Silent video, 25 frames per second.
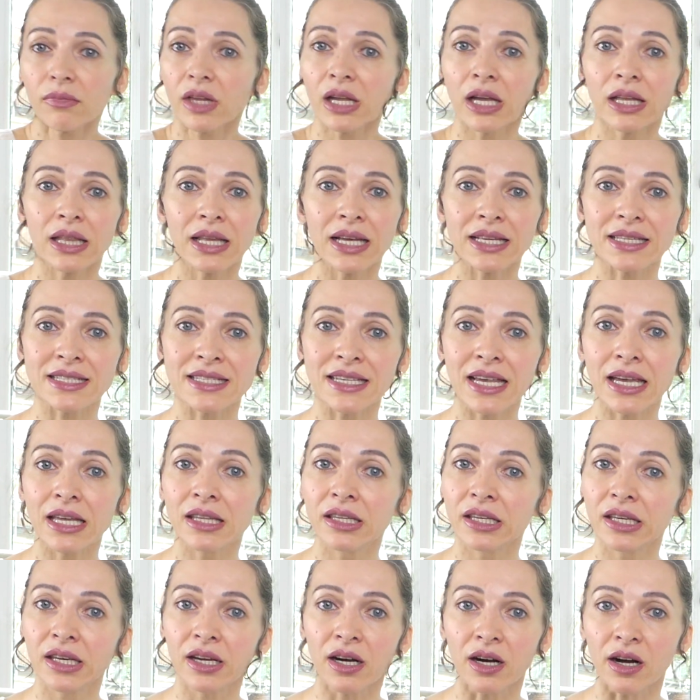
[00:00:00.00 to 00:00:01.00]
let's say
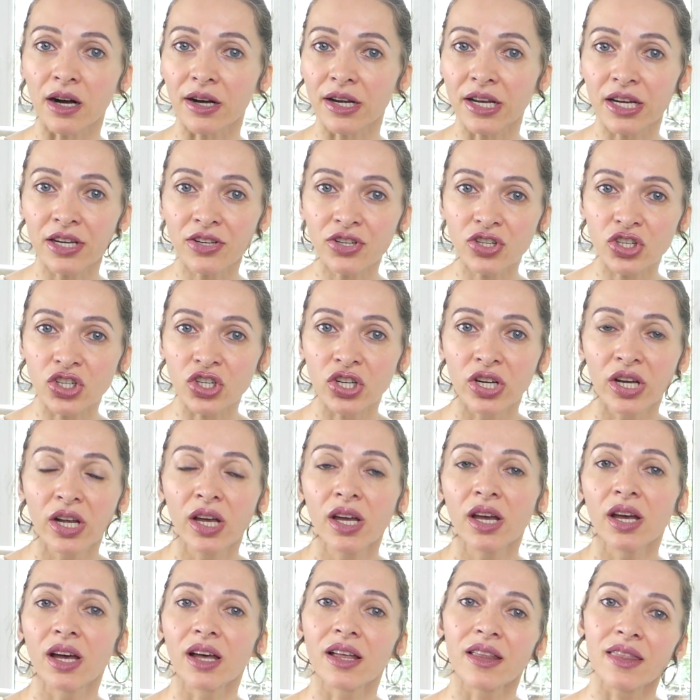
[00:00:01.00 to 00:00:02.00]
the yardage,
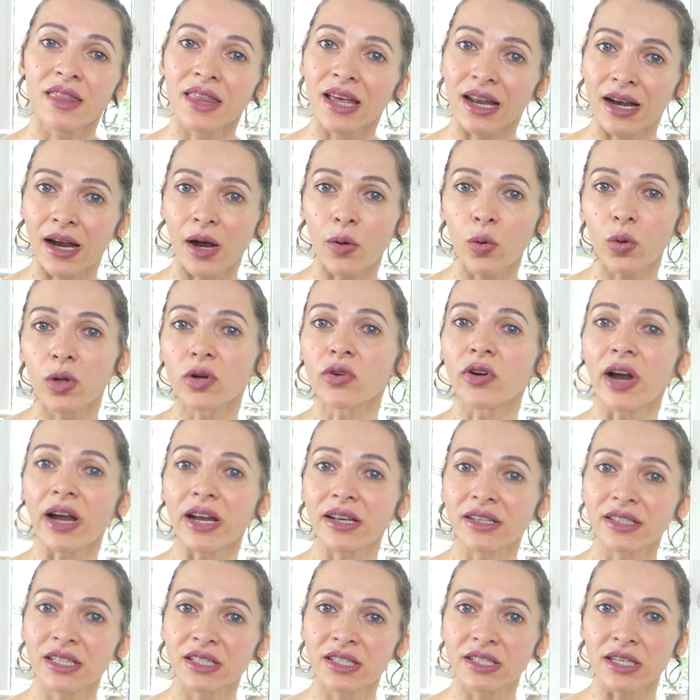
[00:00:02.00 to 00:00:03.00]
then I will
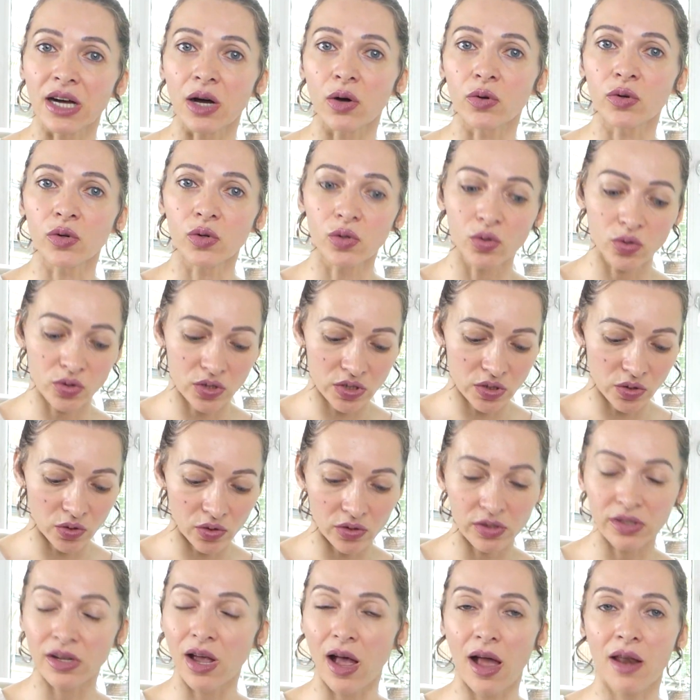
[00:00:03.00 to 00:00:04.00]
write it down also
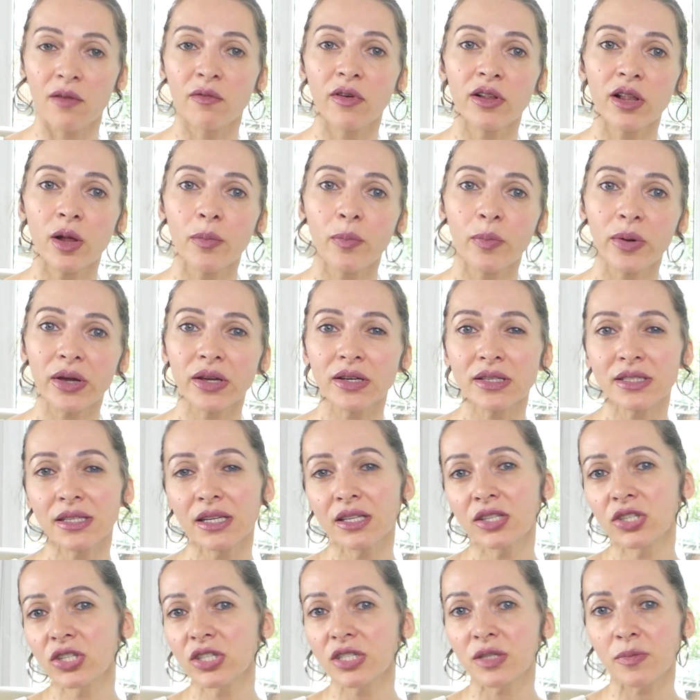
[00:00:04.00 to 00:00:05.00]
on the envelope, because
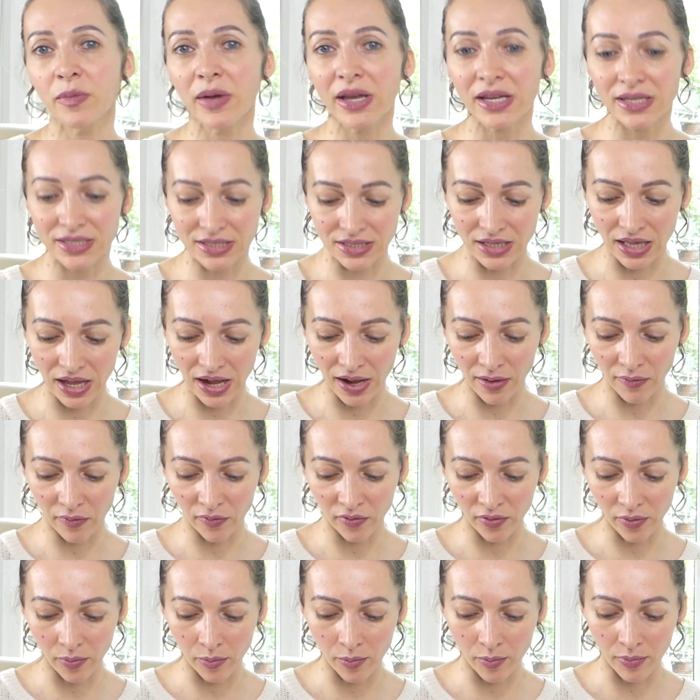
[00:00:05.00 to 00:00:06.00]
it just makes
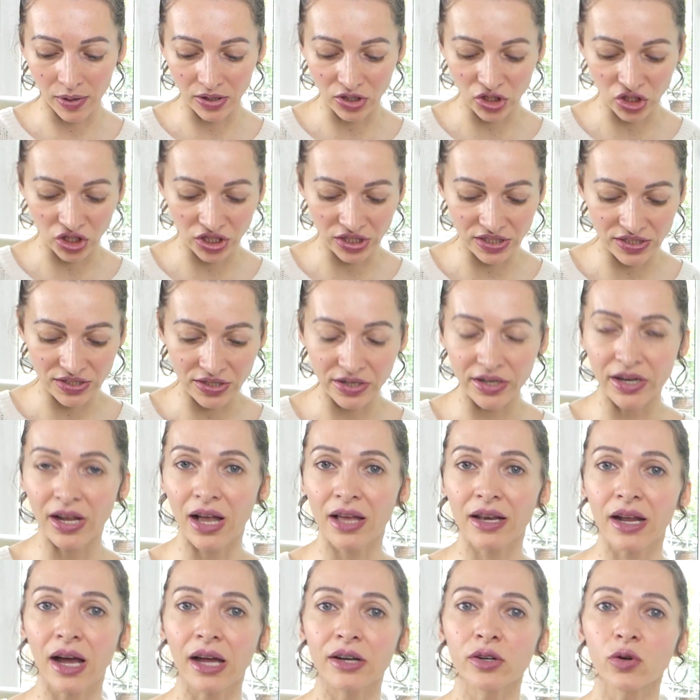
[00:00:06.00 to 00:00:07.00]
life much easier
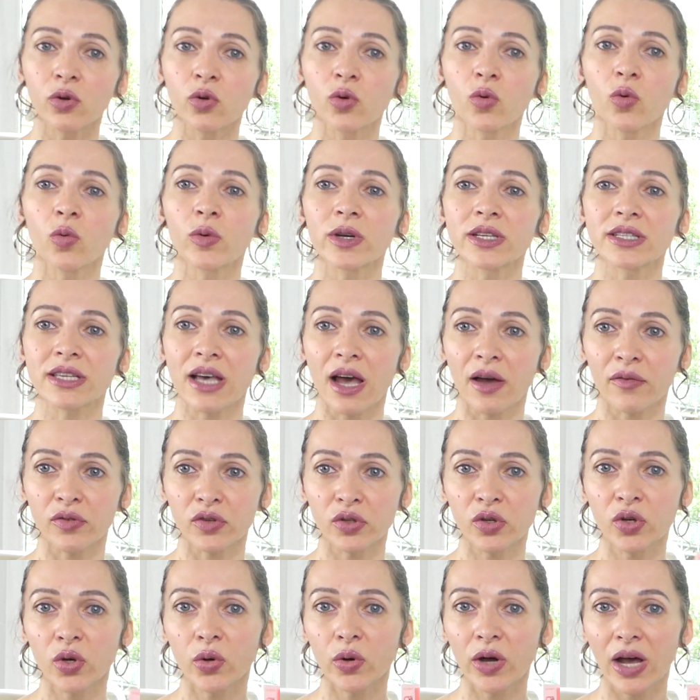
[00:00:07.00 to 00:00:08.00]
and I don't always have to
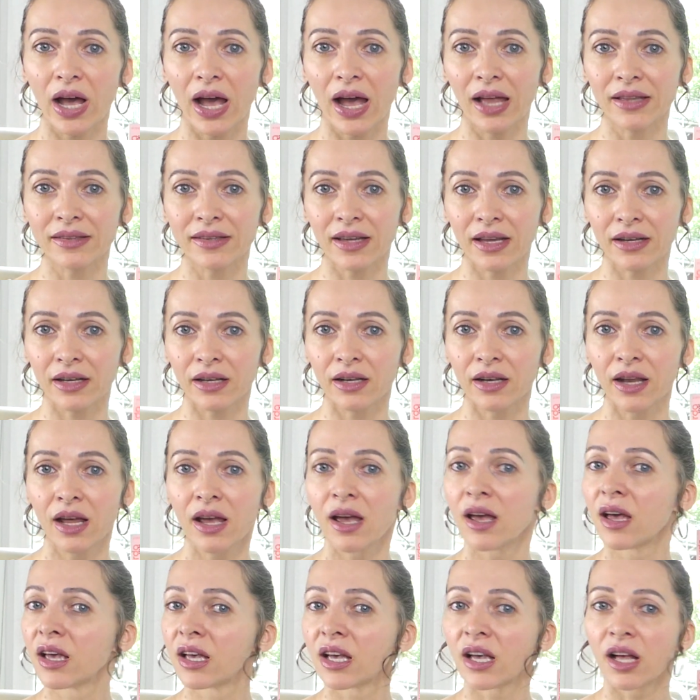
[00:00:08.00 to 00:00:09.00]
go ahead and
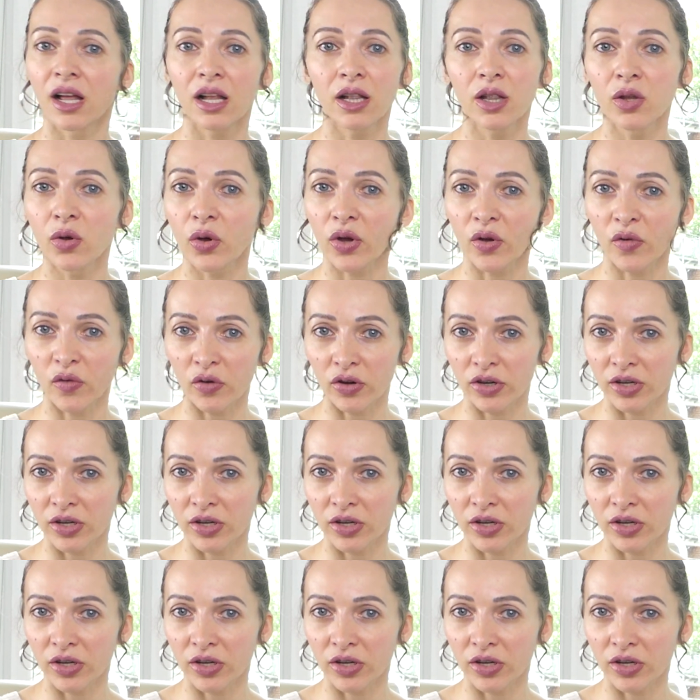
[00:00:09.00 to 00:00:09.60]
look for